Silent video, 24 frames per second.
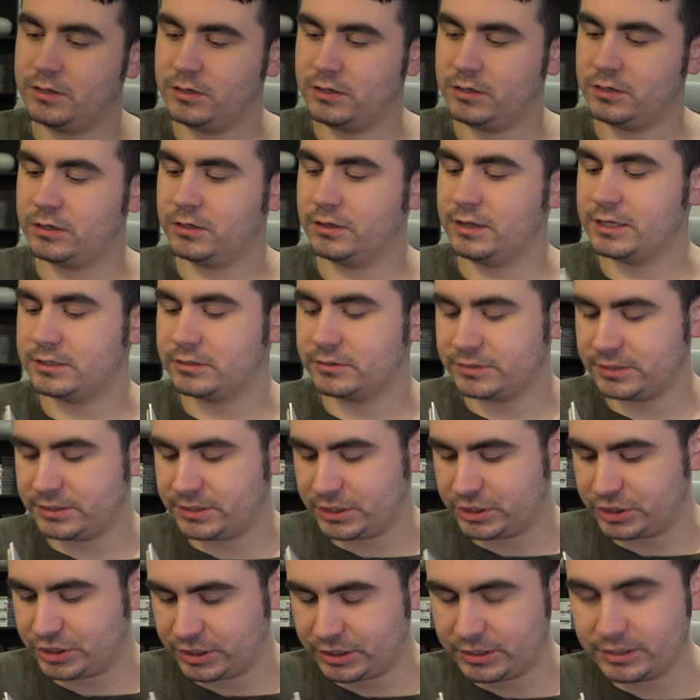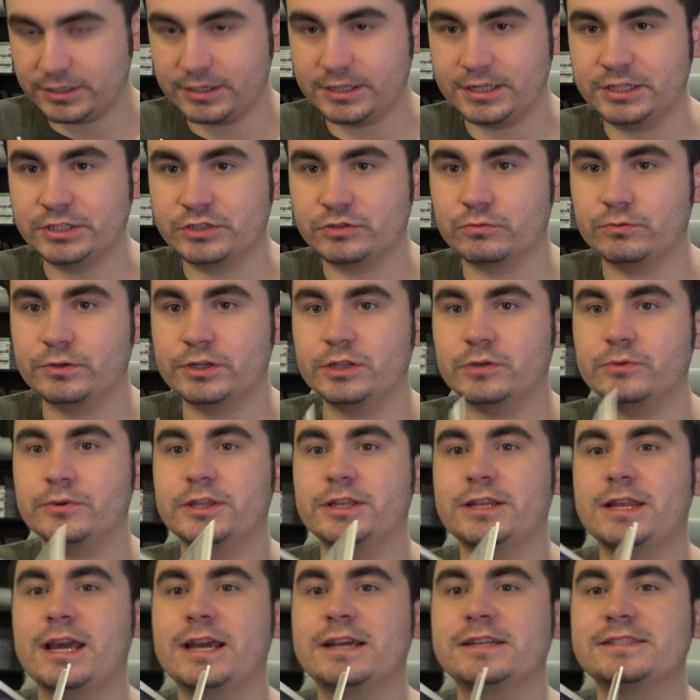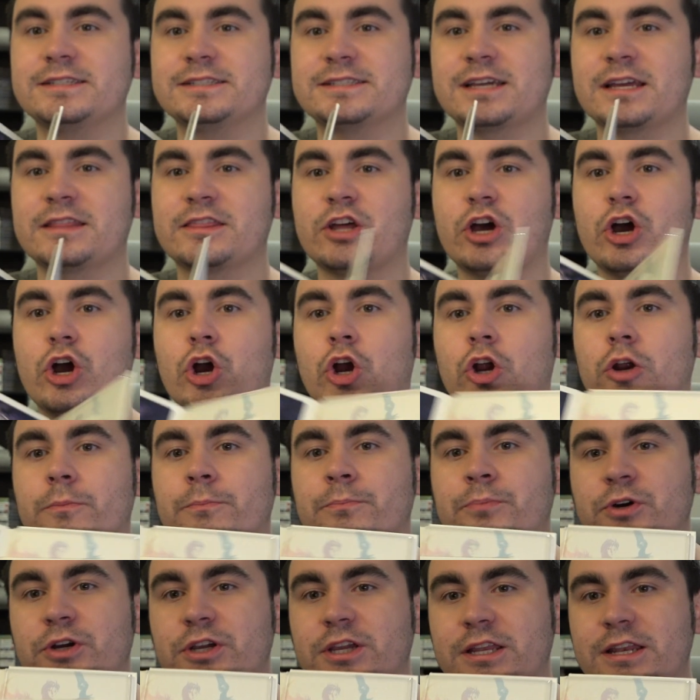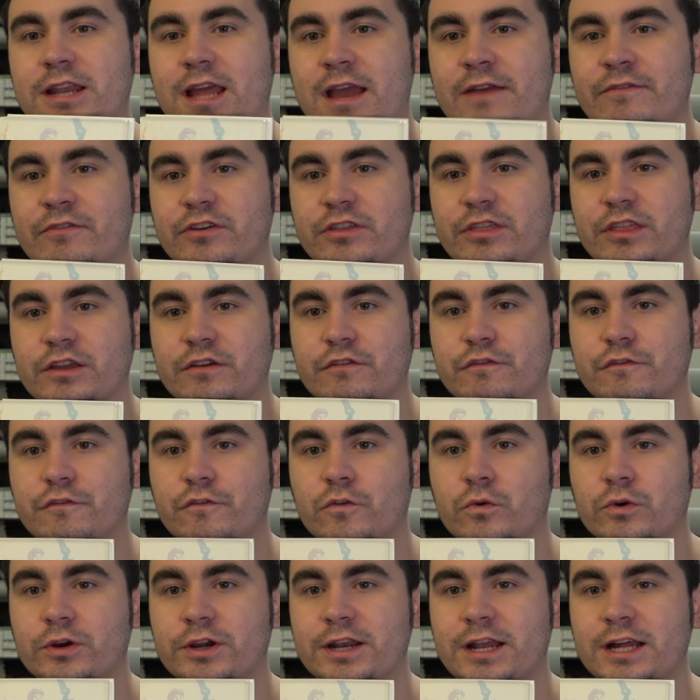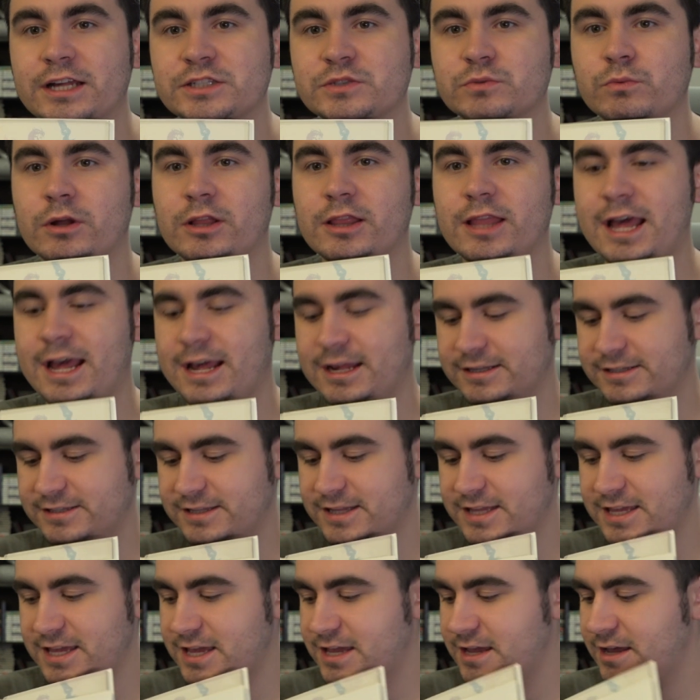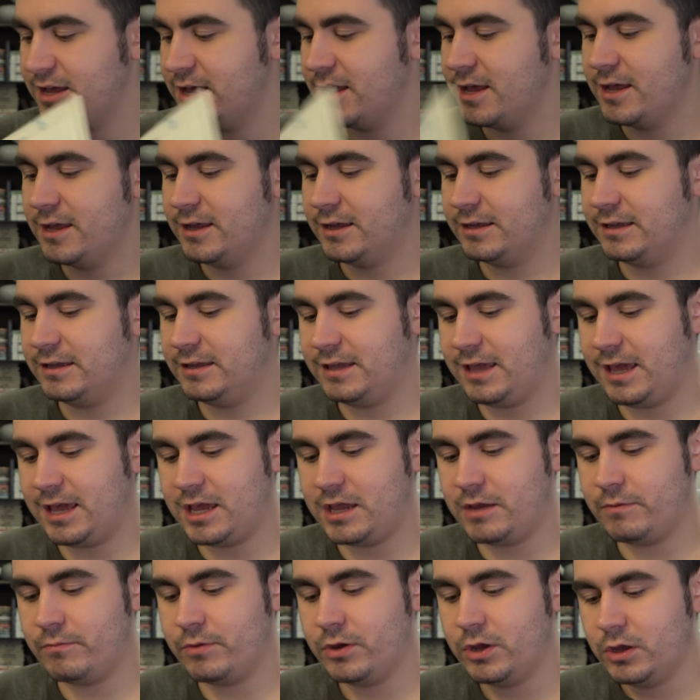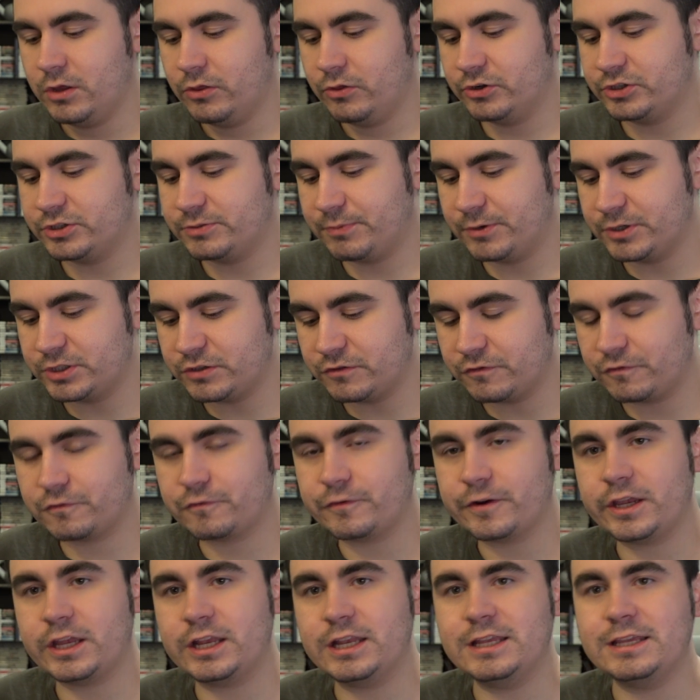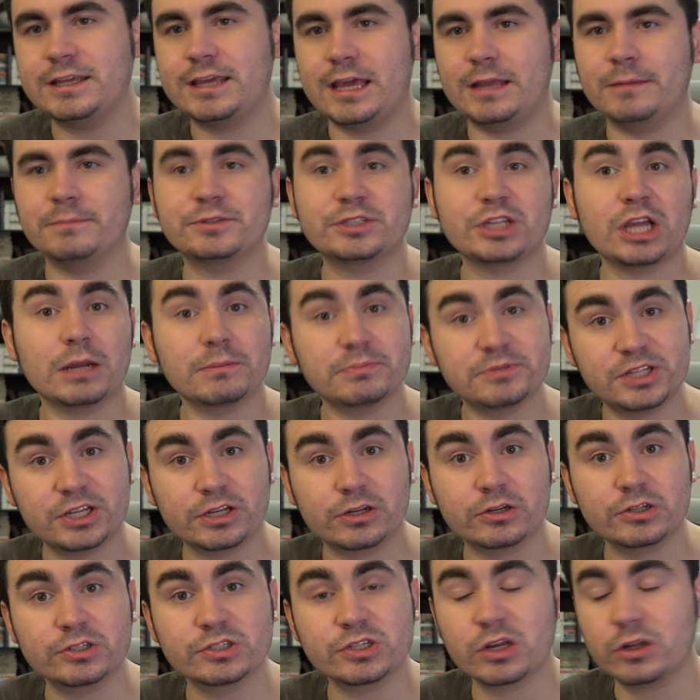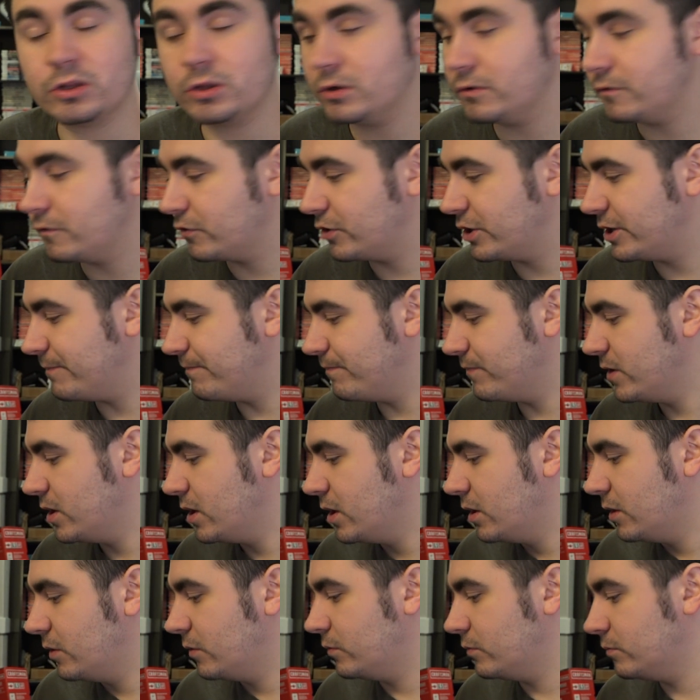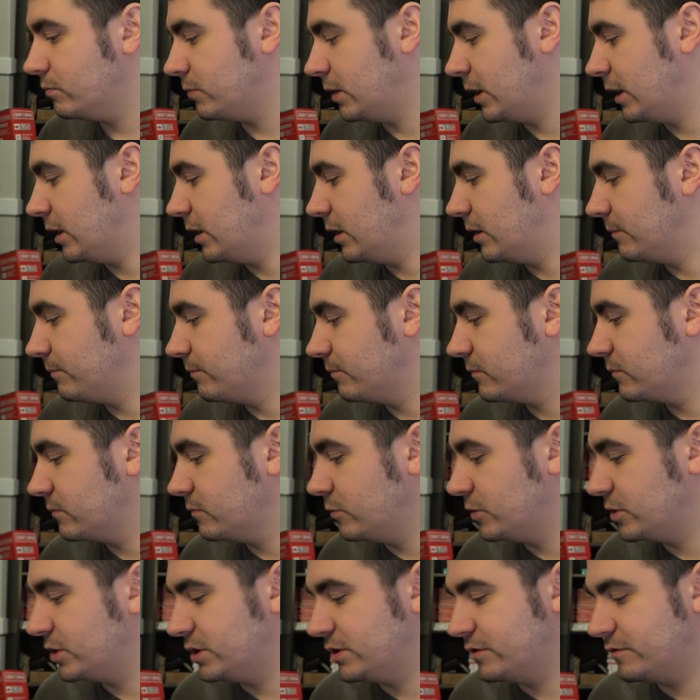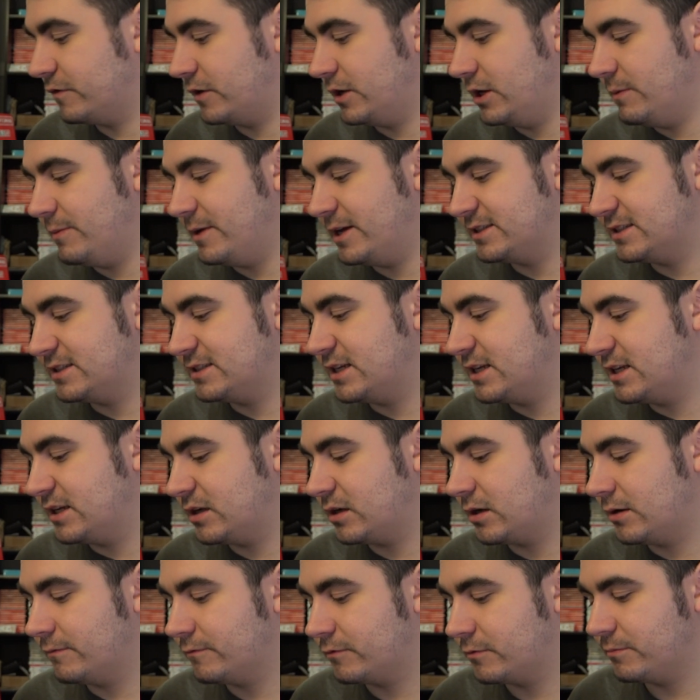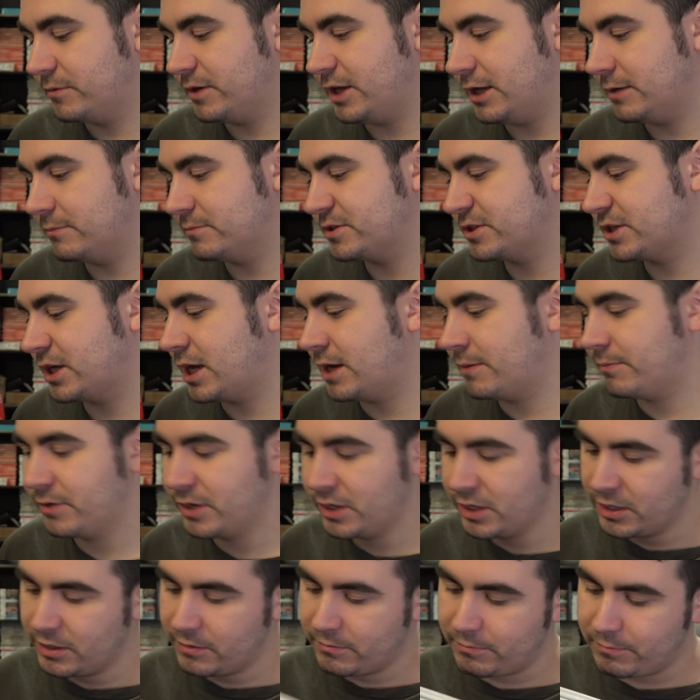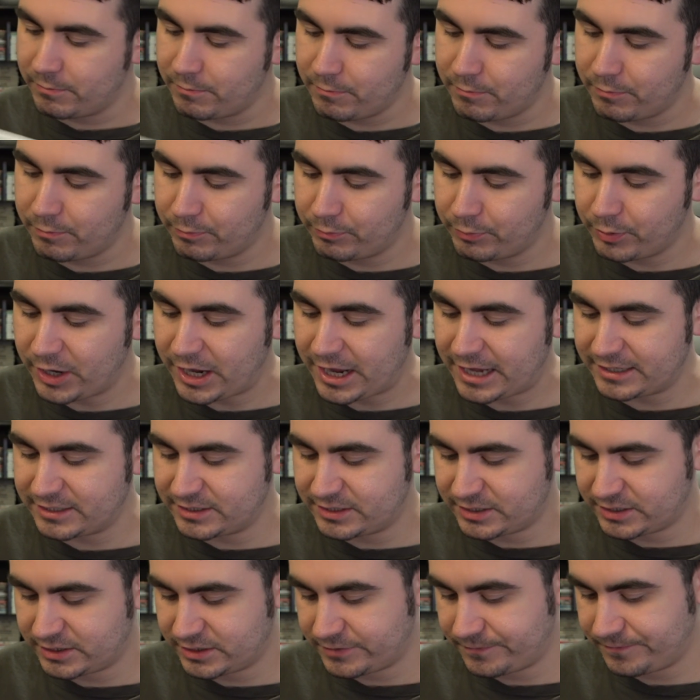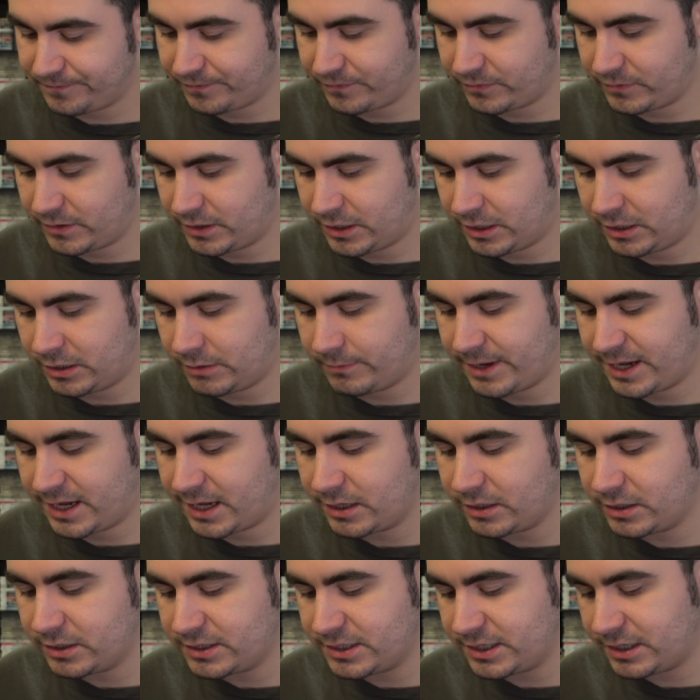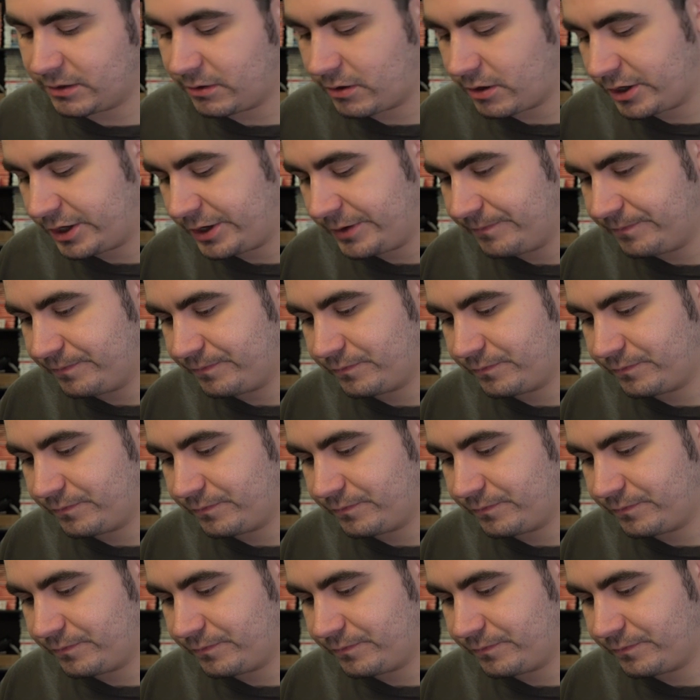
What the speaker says: collector's edition is really, really nice. It's got the art book and everything for it, as well as the game. There's a bunch of freaking GameStop stickers all over it, which is funny because it didn't come from GameStop, but I got a good deal on it.